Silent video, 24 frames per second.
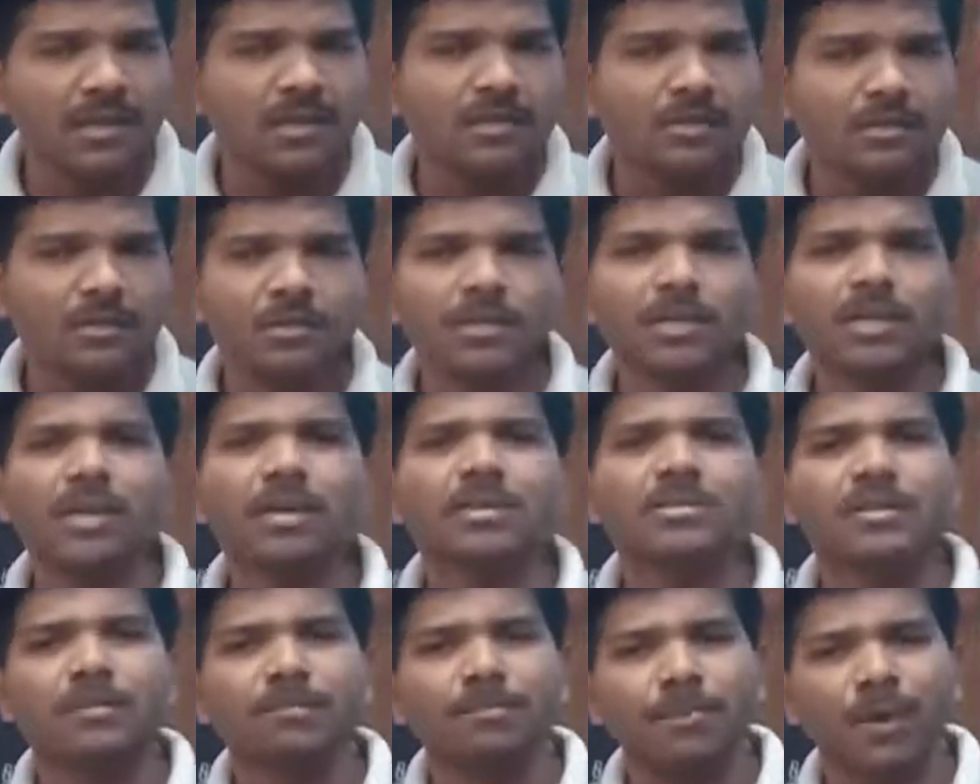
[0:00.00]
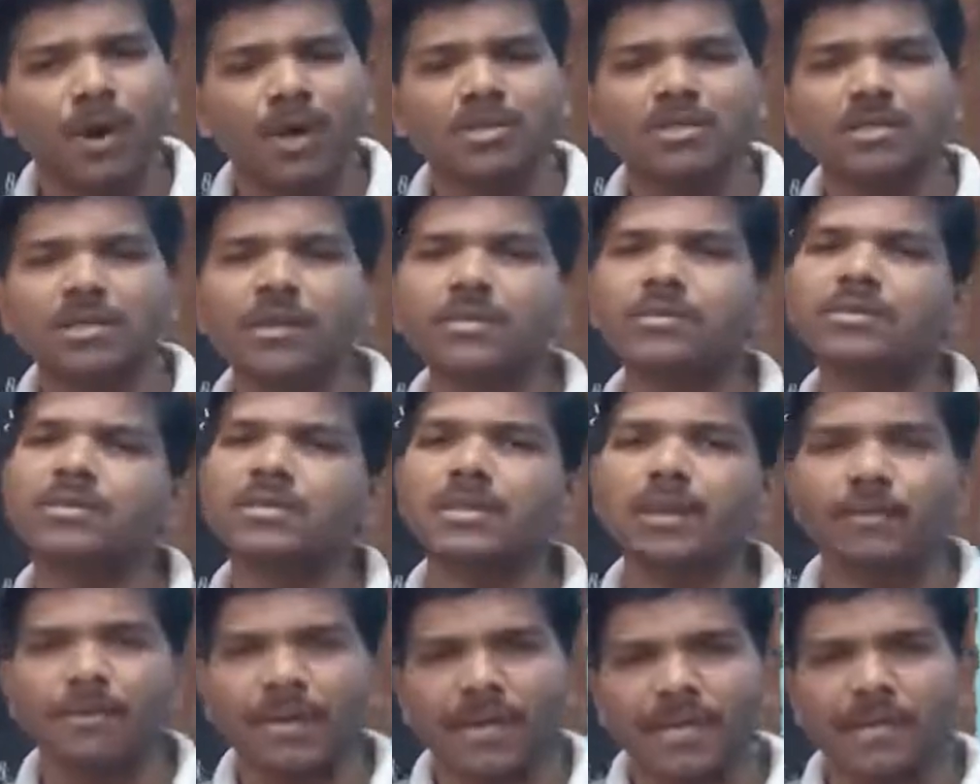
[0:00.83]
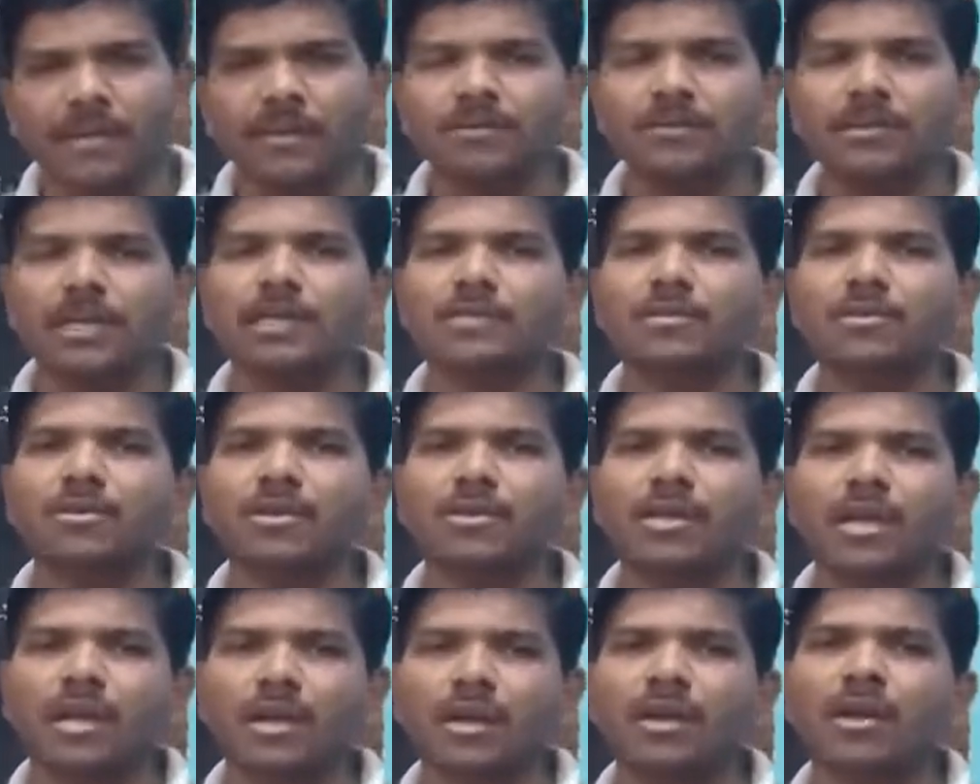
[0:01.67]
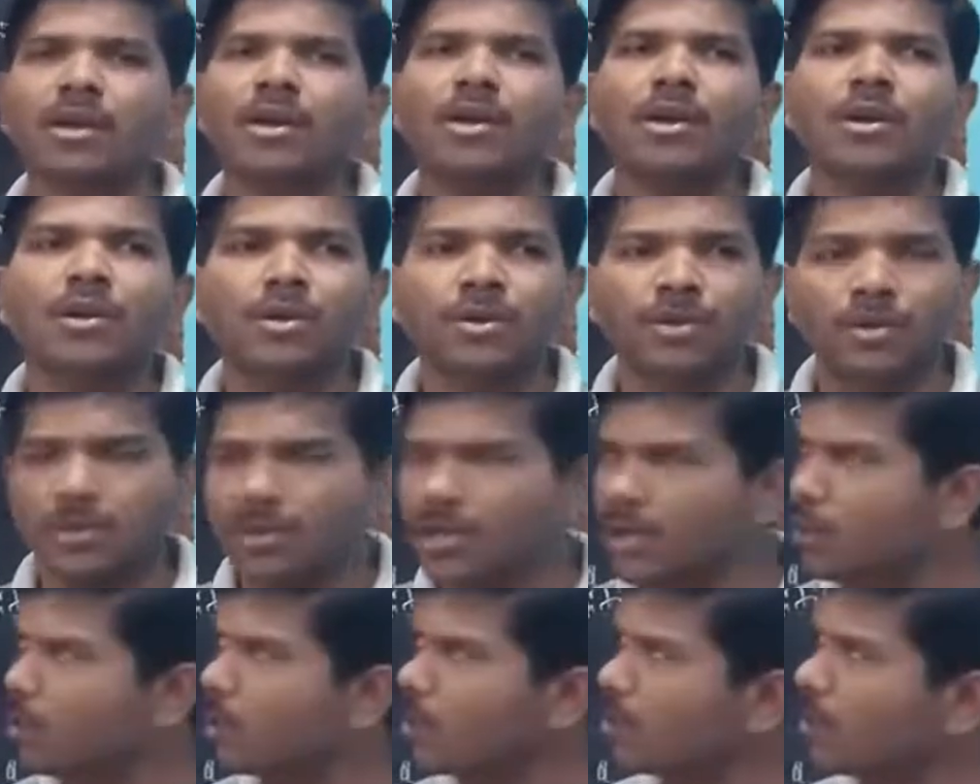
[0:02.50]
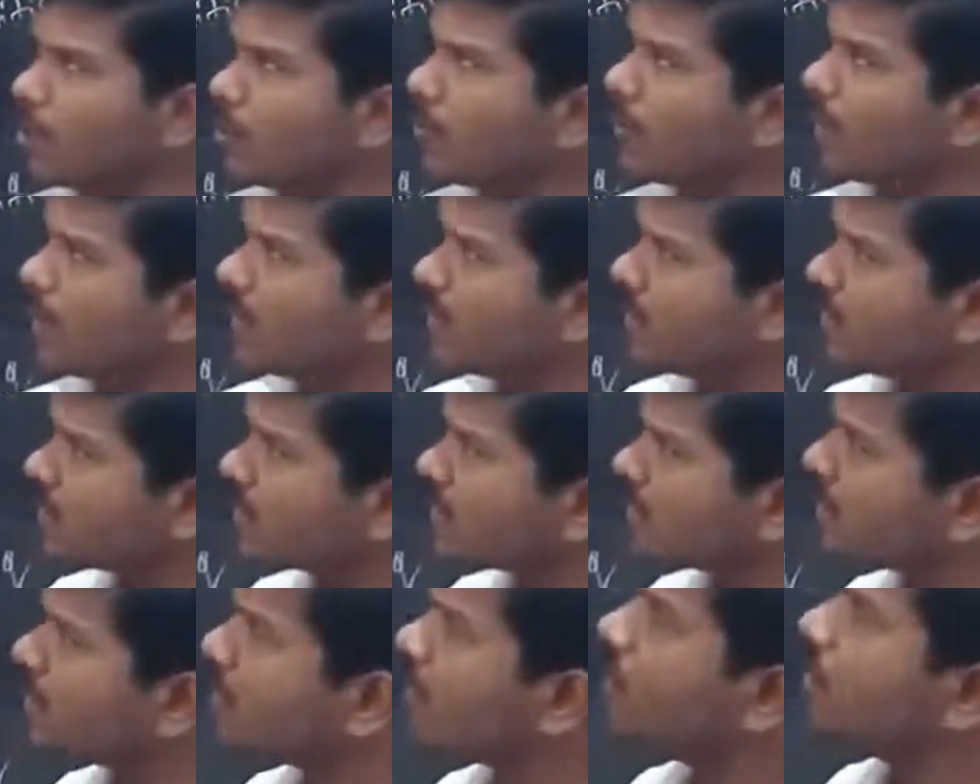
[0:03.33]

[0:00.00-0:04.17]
So there are some positives, some negatives also there due to the globalization.